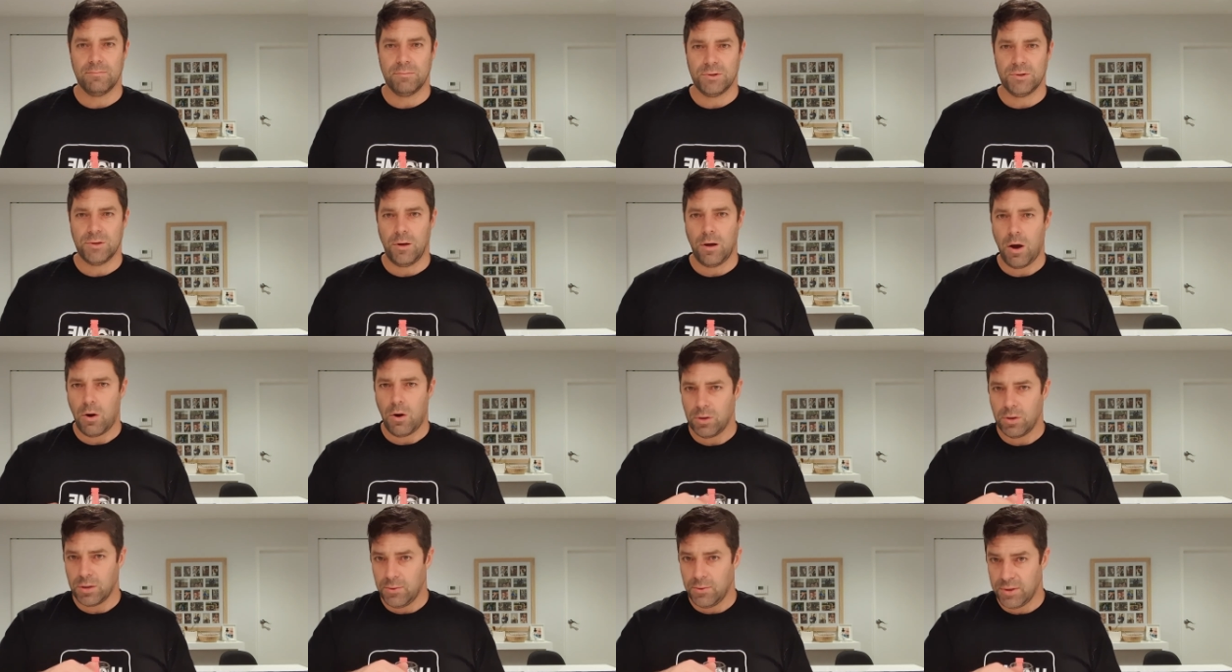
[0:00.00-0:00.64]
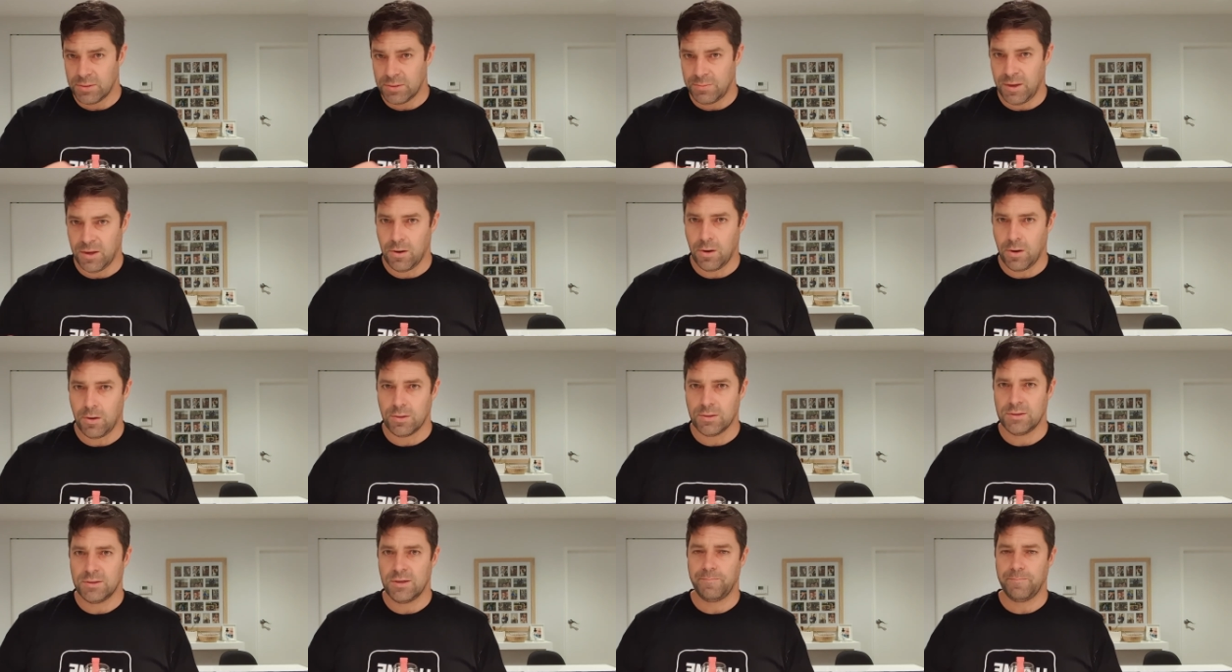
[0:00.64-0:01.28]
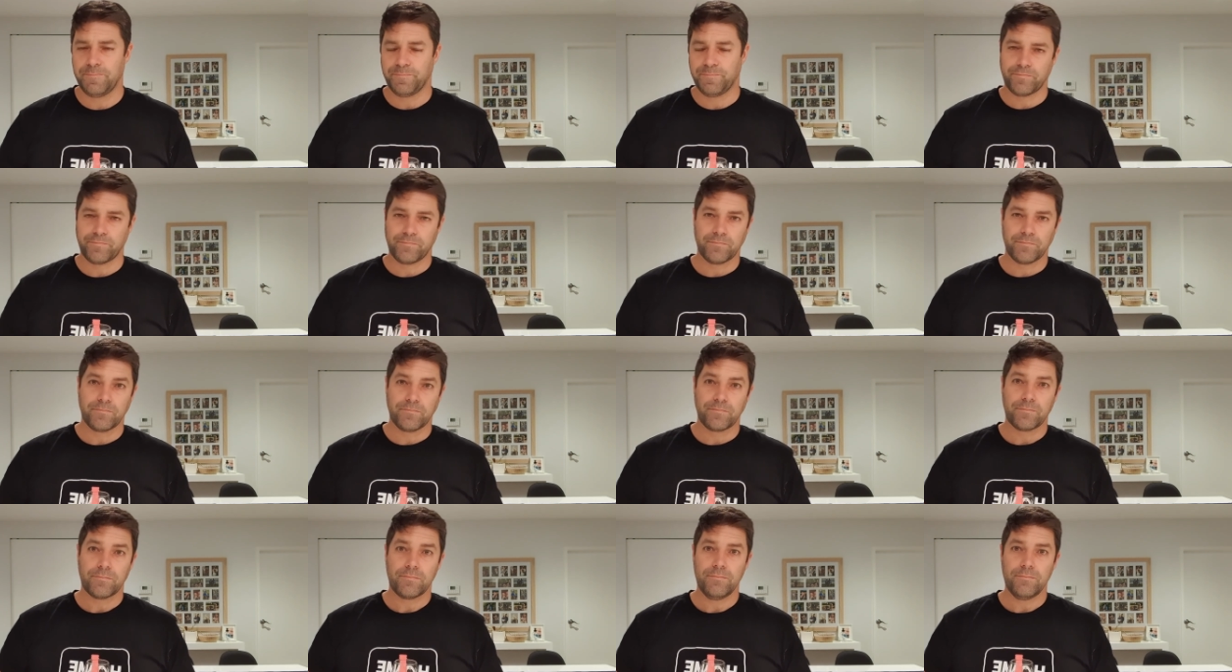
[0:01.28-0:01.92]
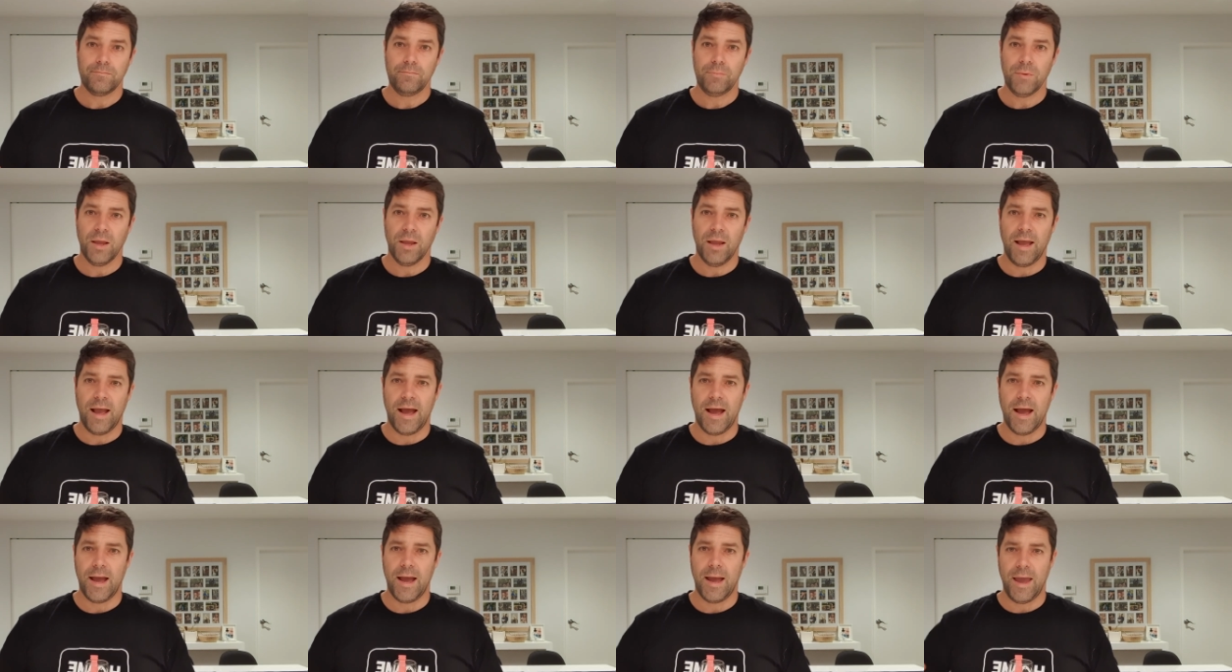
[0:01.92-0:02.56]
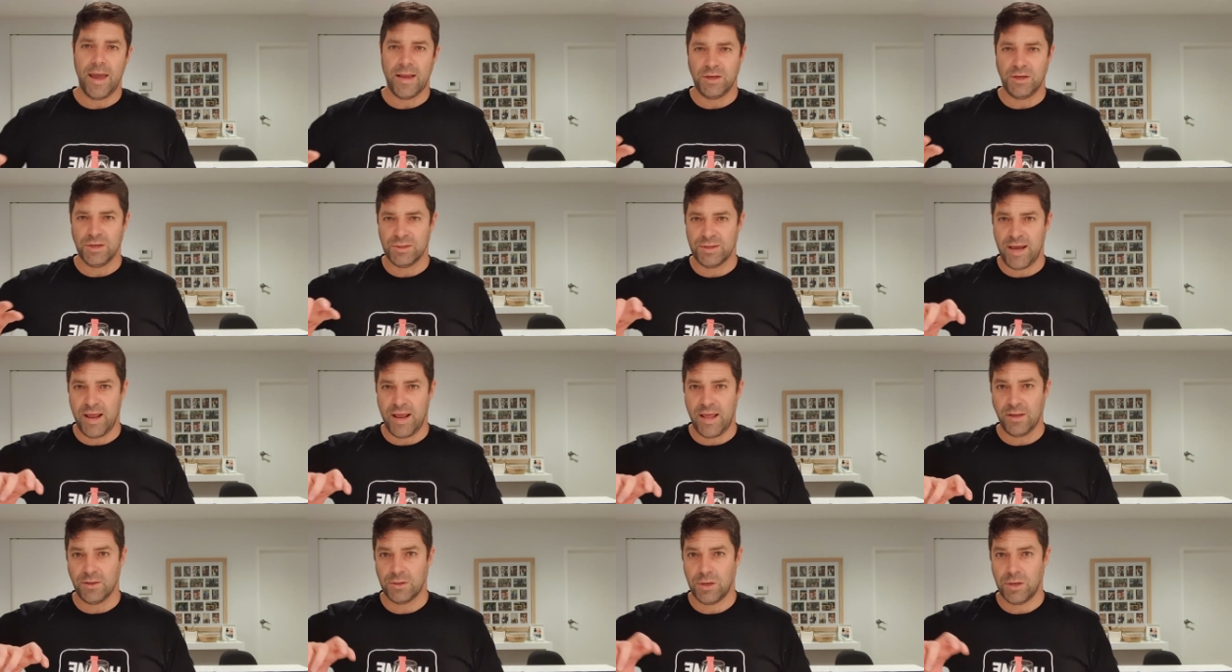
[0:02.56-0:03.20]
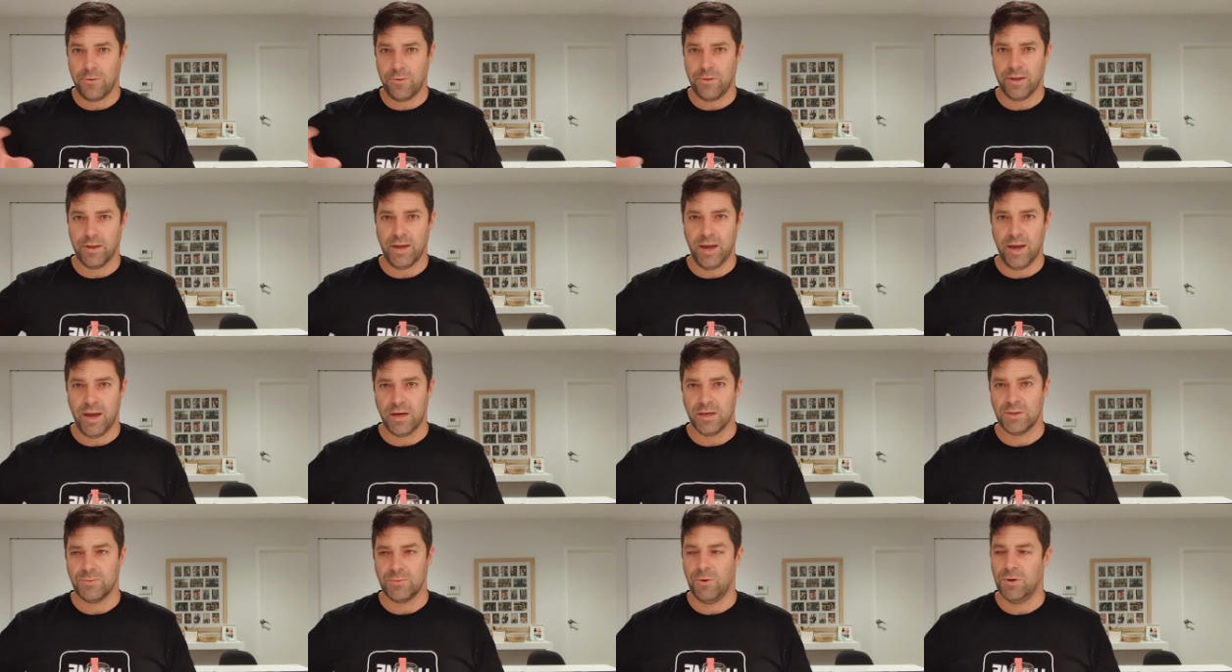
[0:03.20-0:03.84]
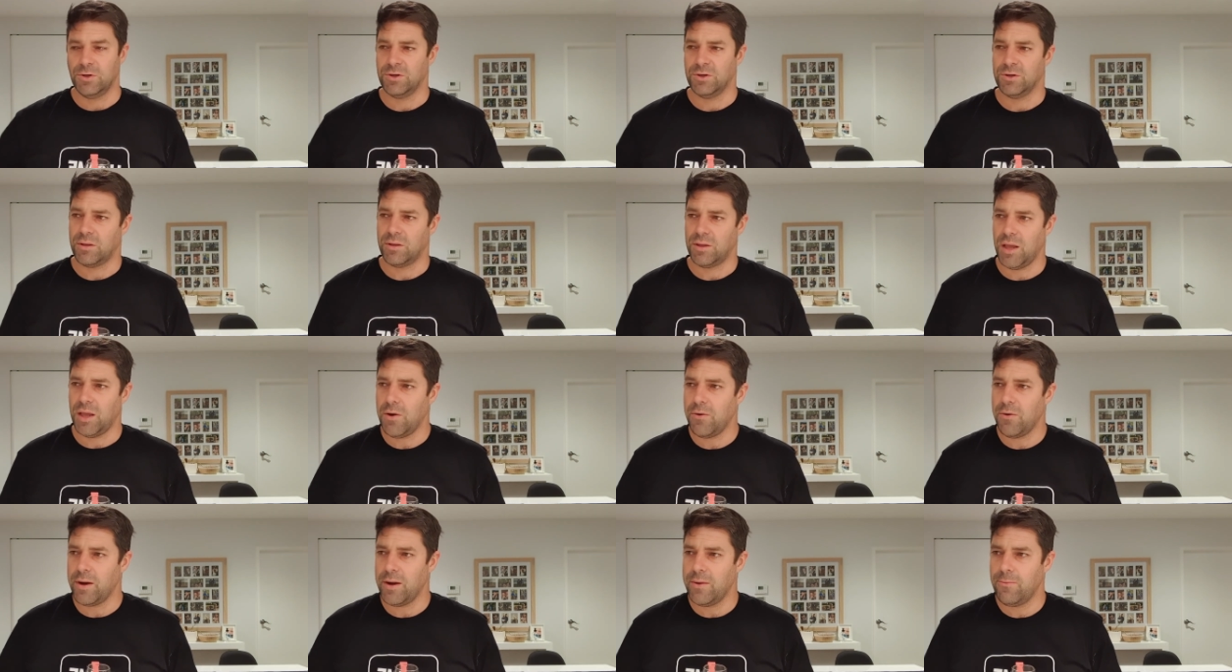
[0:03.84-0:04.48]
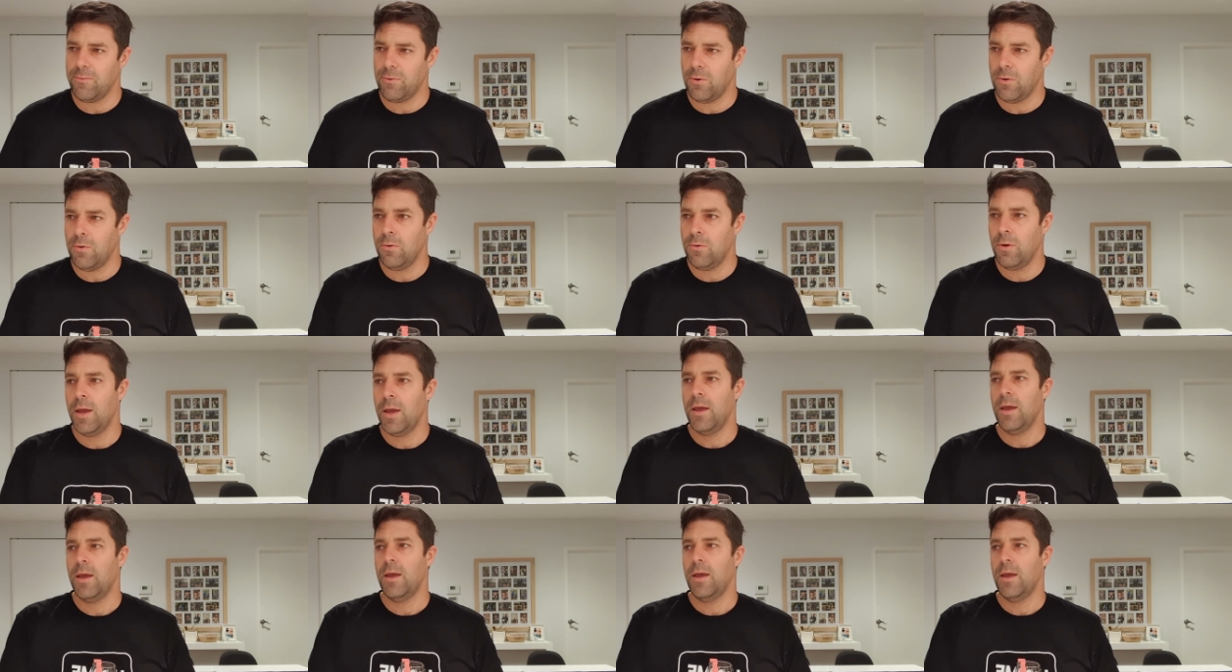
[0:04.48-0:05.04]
So holding the recipe constant and just adding 2 of the kits, which in theory will